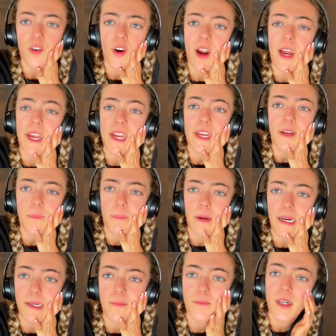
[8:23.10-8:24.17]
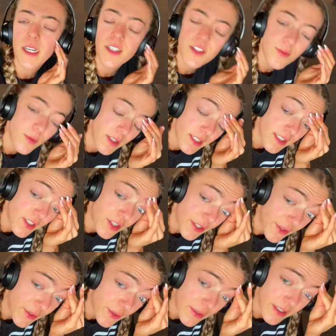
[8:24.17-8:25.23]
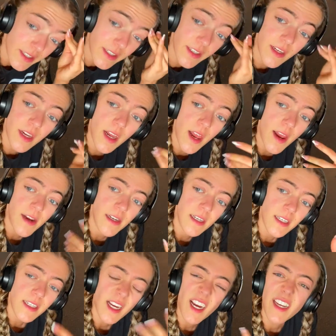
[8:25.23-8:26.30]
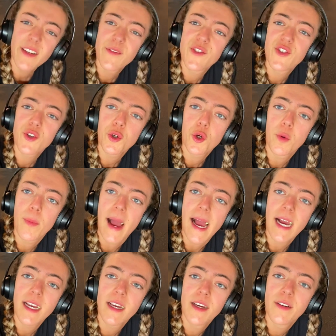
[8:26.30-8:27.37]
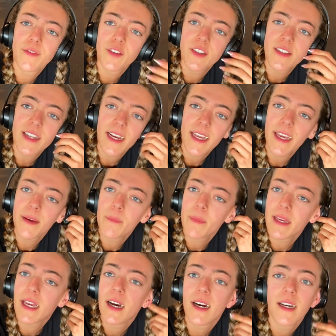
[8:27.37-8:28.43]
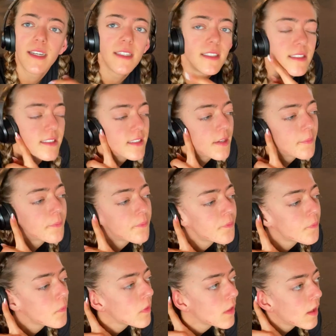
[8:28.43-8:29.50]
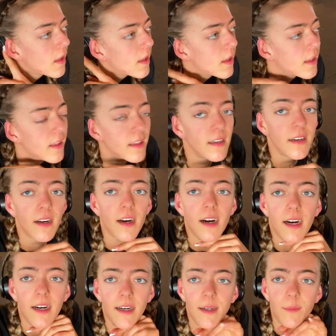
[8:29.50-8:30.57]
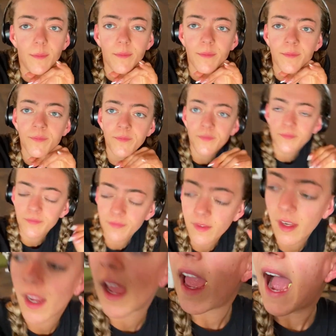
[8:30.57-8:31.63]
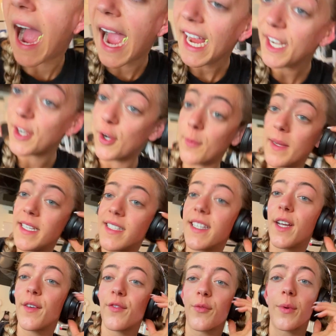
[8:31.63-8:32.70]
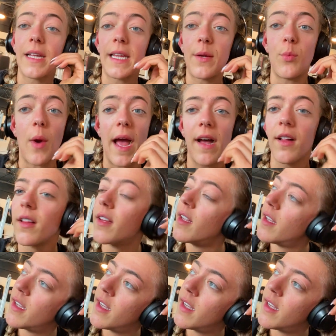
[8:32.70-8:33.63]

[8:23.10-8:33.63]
crying, but I just wanted to kind of circle back for a second because, um, I know myself really well.